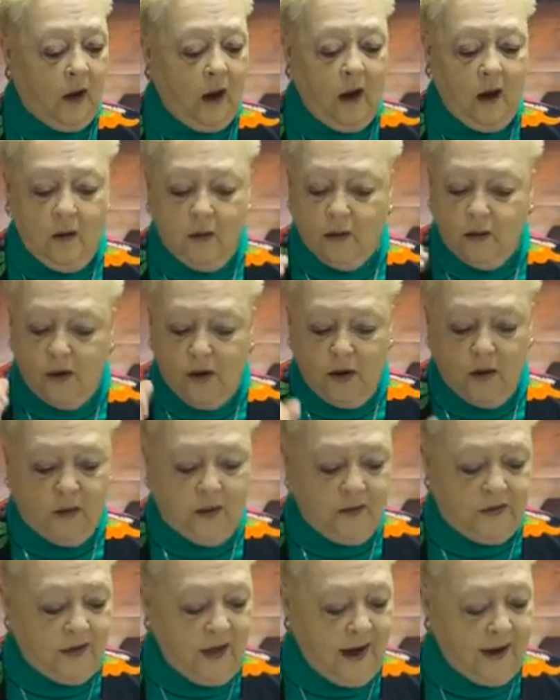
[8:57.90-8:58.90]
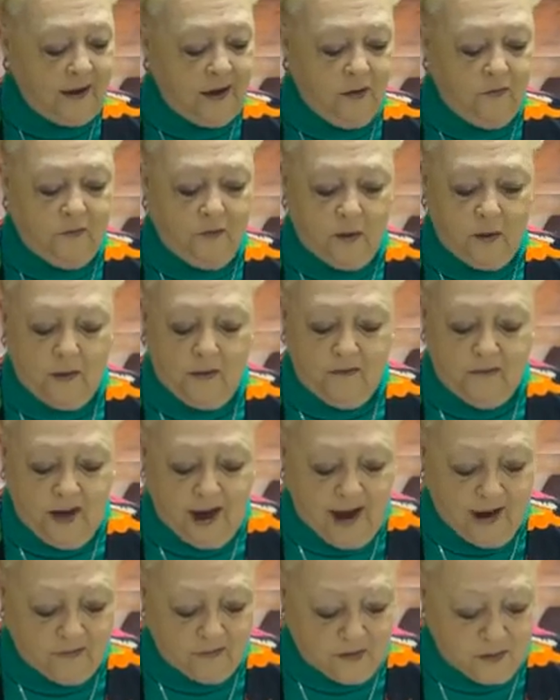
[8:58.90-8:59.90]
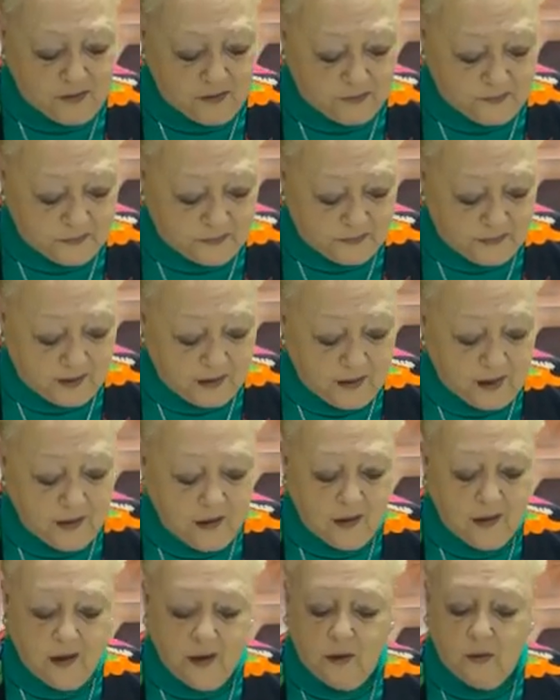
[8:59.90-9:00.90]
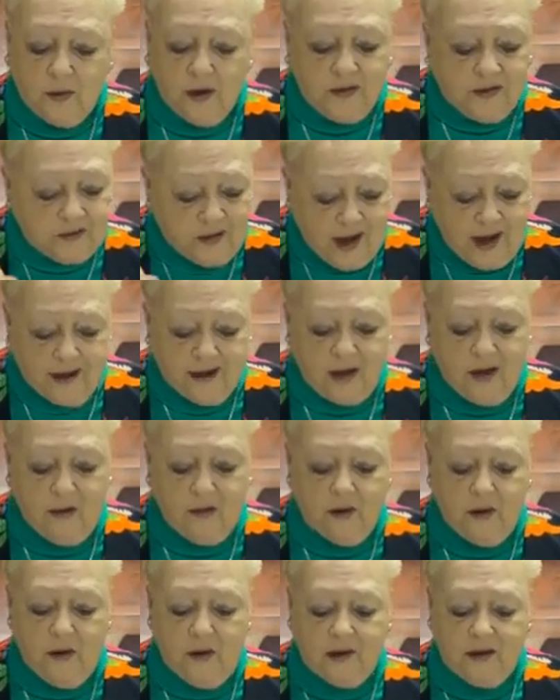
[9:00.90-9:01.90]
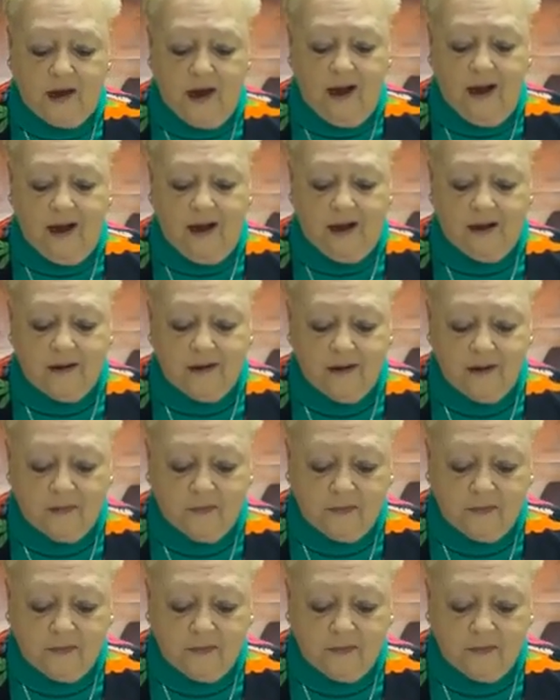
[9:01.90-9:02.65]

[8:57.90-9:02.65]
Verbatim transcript: Oh, Lord, we thank you for revival. We thank you, Lord God.